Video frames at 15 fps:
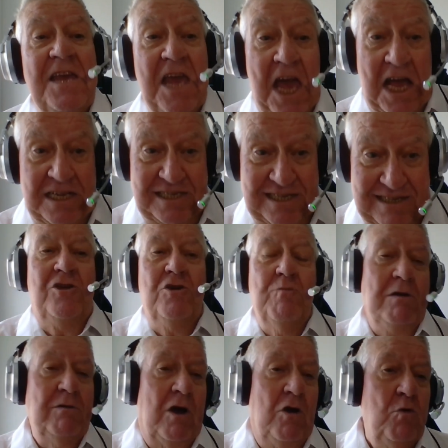Yes. You
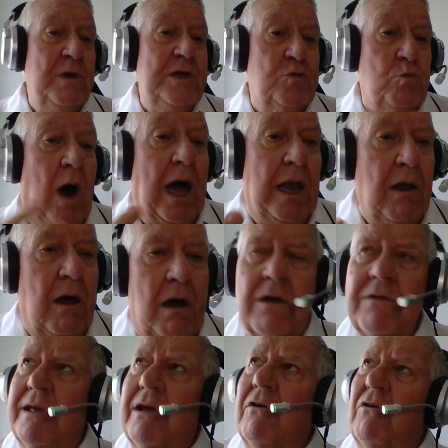won't know which one.
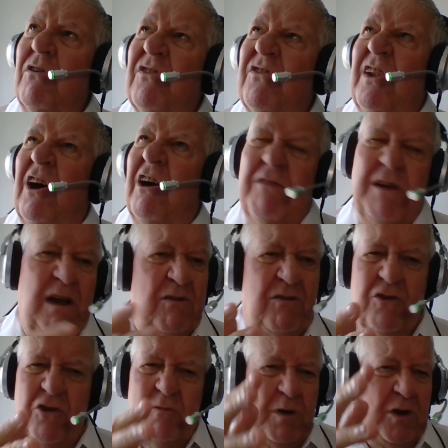I think I got scenario
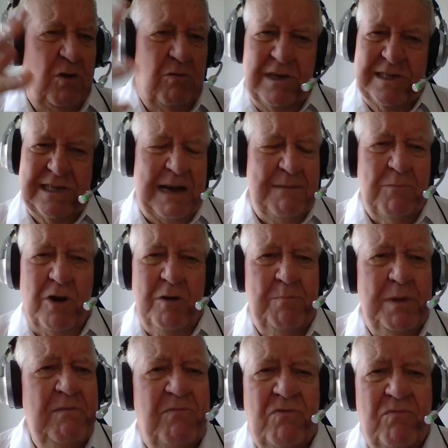2, but your exam
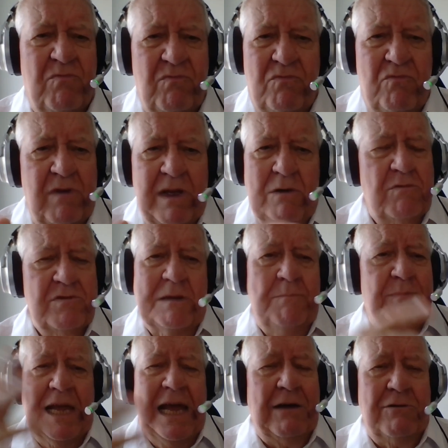might be 3 or
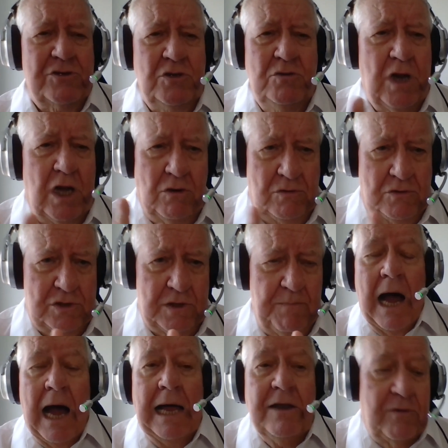something else. Who knows?
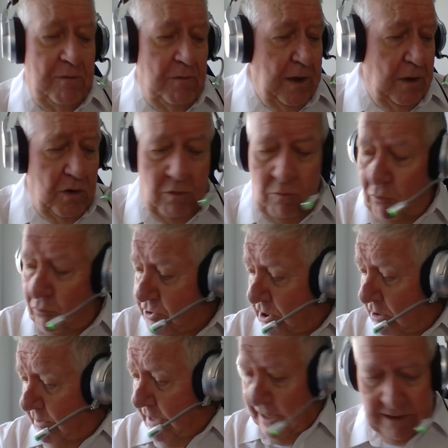And you
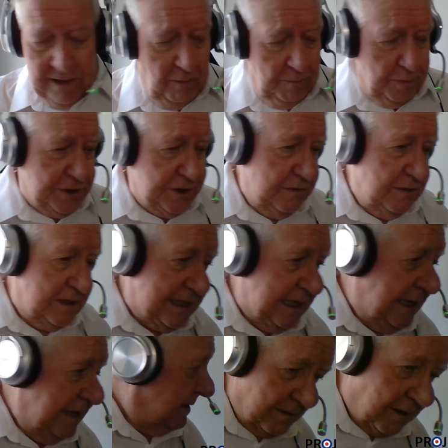also get the
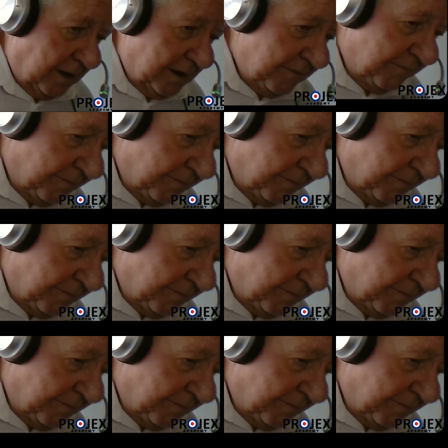opportunity, I can't